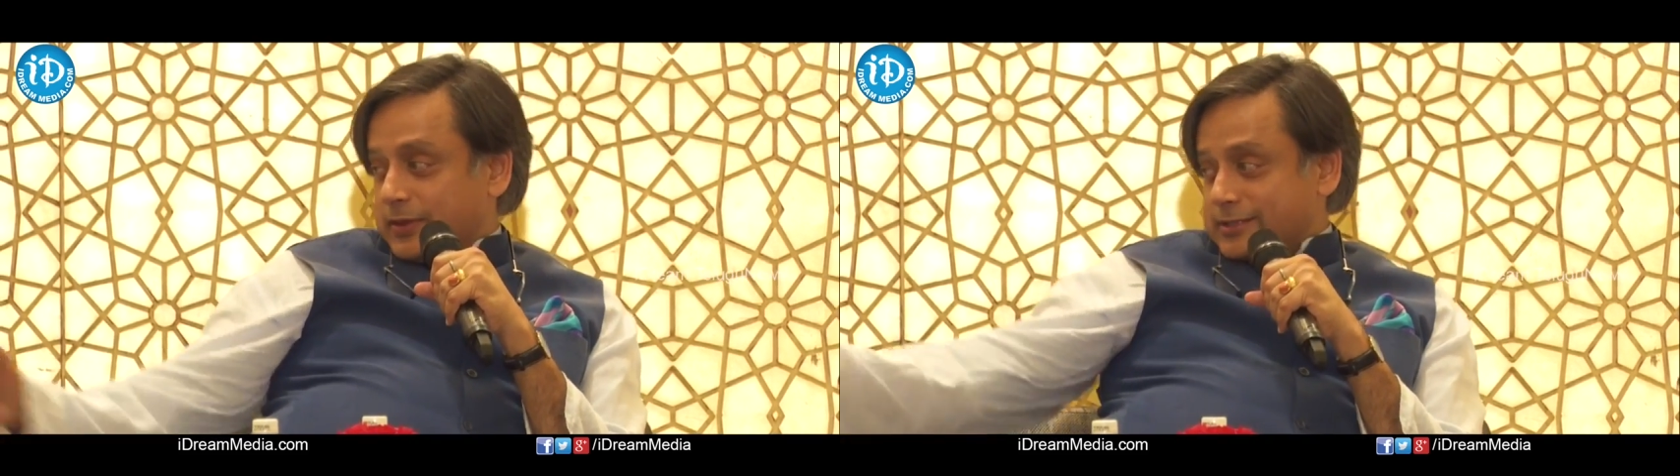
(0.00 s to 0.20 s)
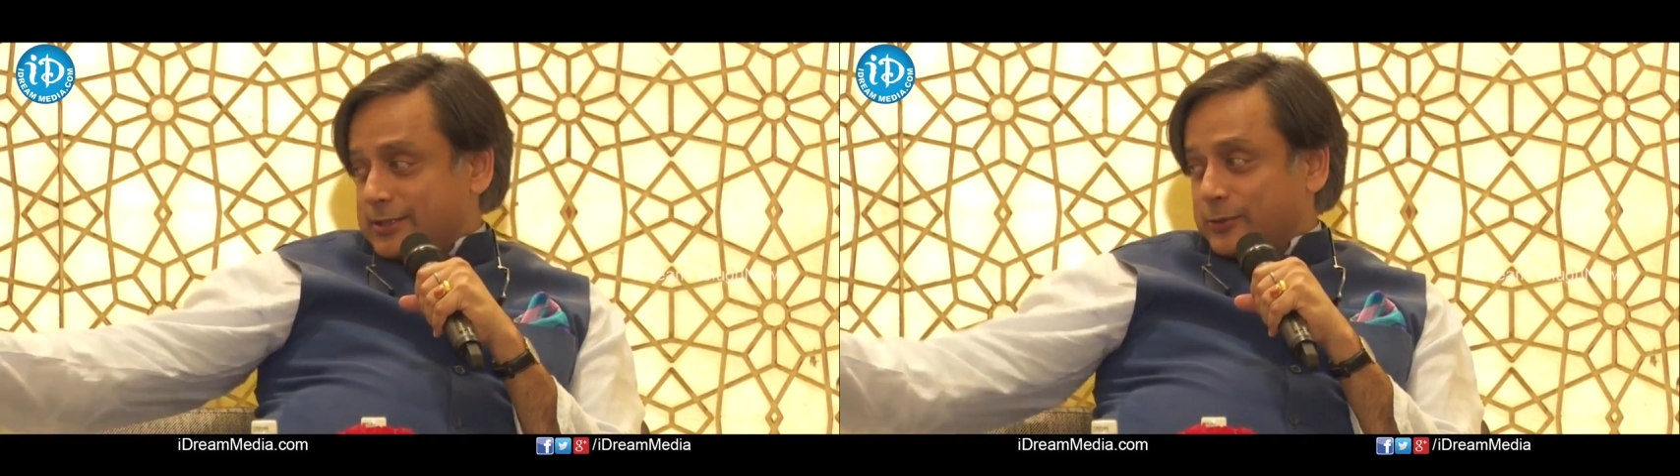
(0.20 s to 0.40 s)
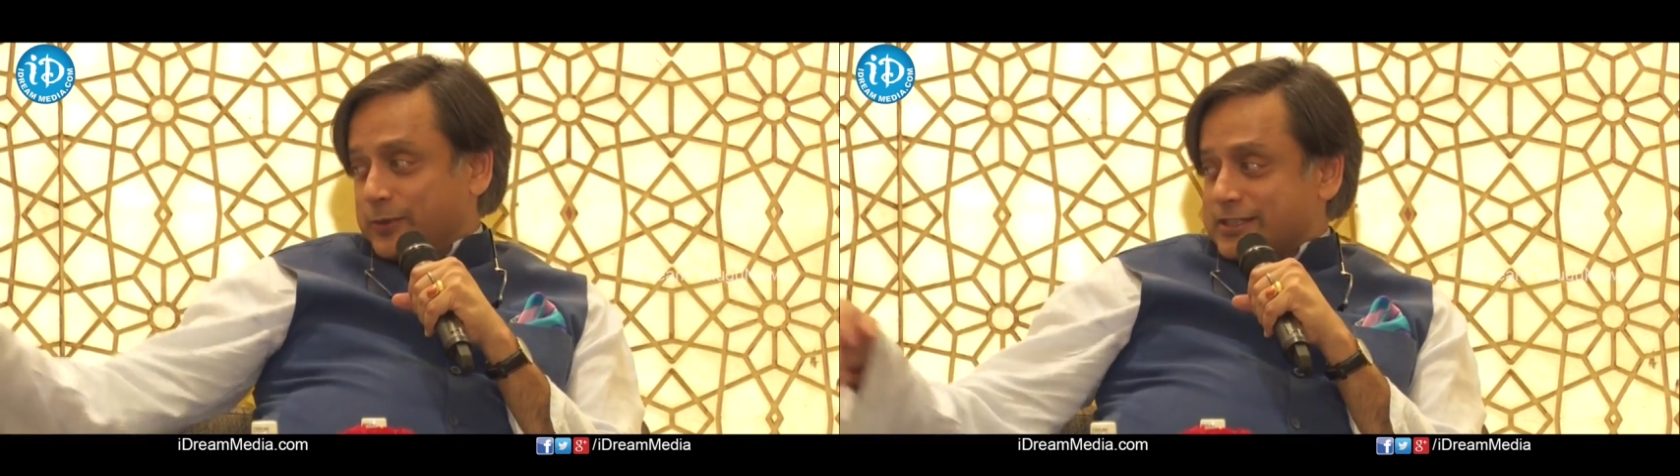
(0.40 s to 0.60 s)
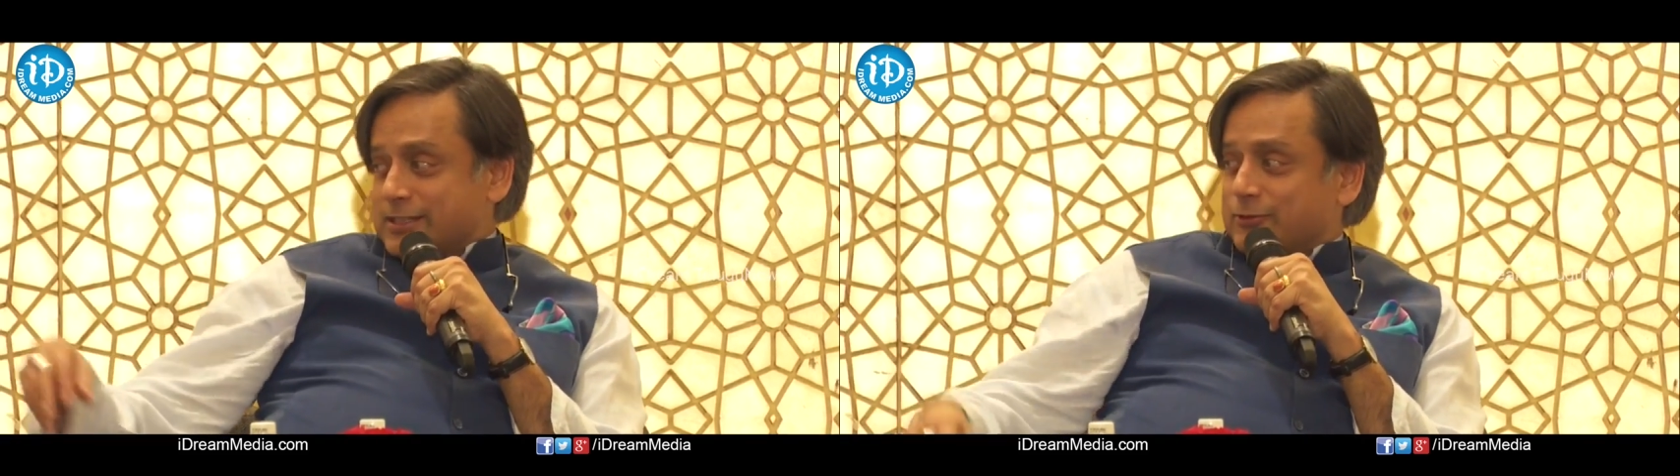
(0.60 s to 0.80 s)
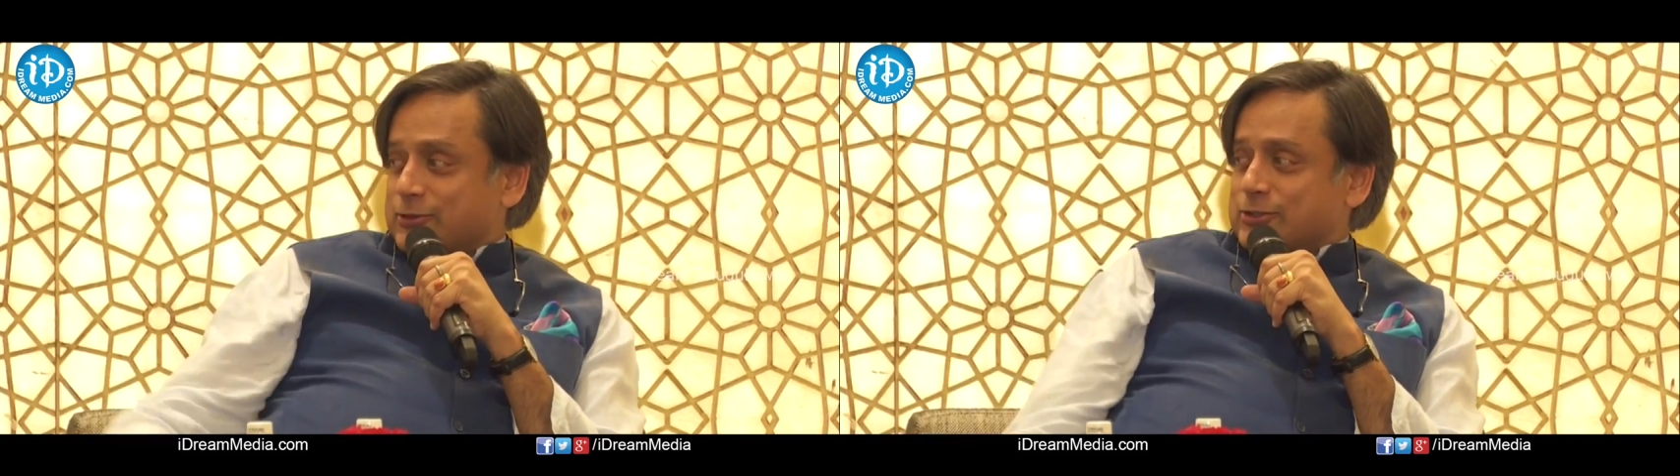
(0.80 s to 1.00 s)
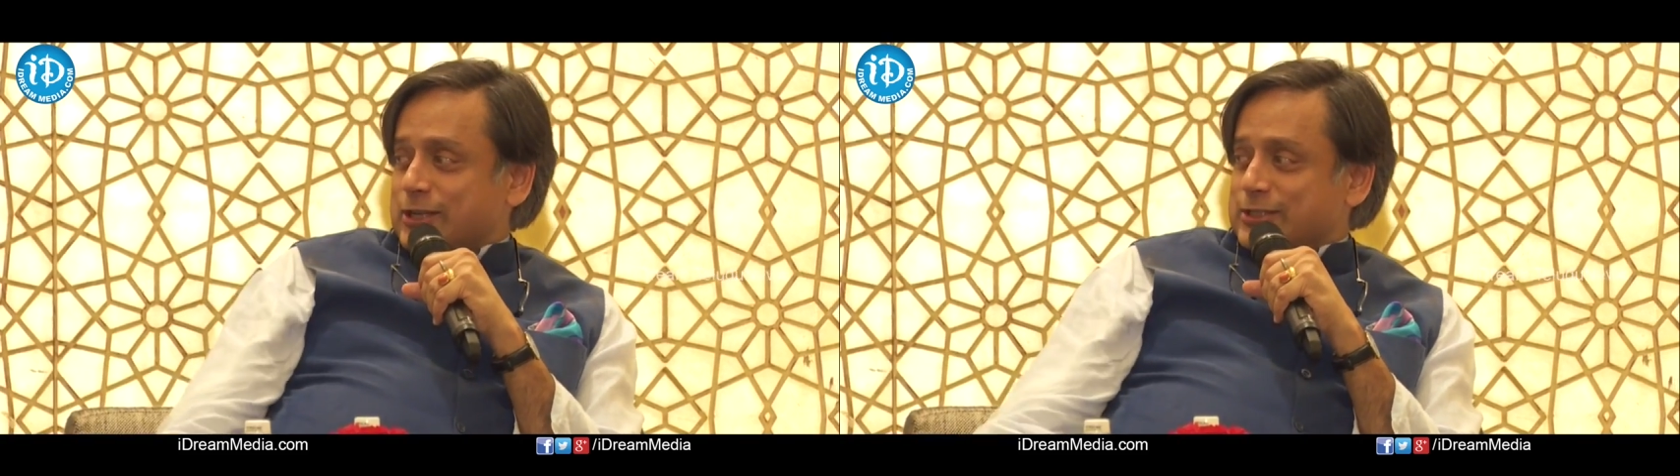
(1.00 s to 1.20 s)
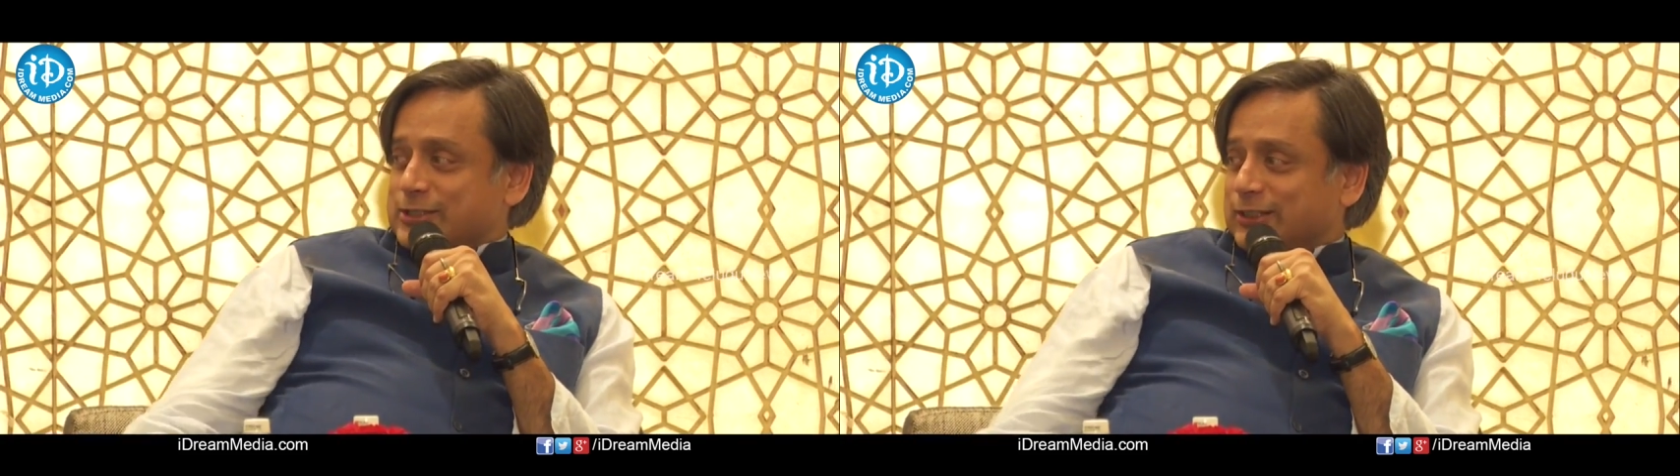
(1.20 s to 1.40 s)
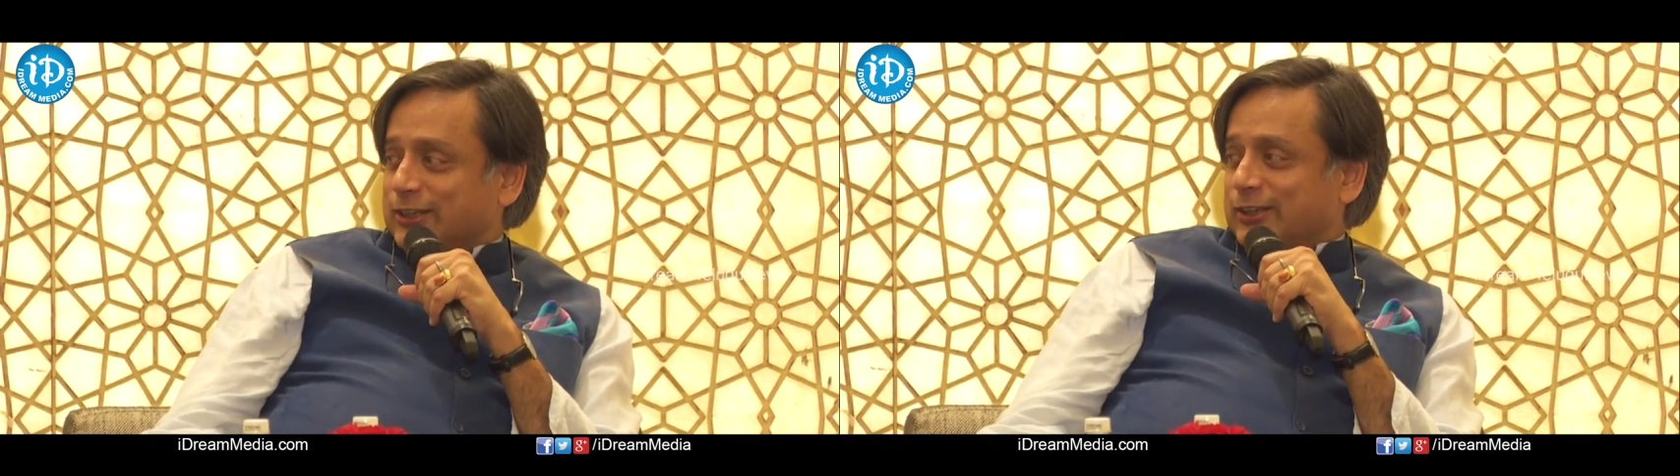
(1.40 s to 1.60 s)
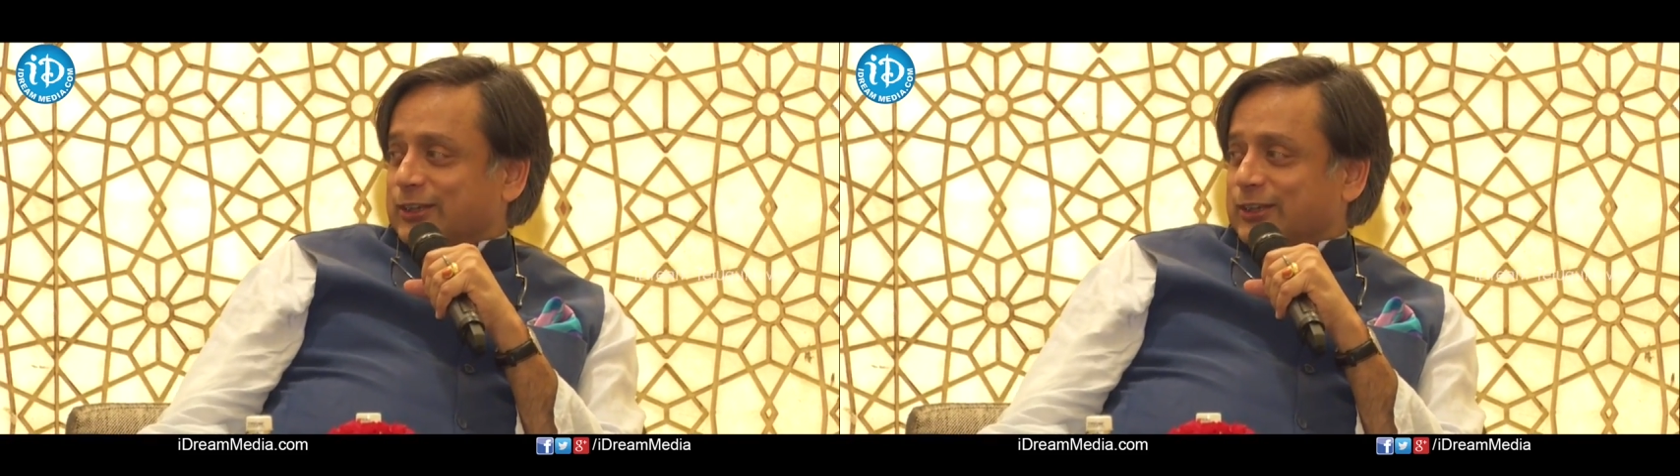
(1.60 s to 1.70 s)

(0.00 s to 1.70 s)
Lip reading: That's another way civil society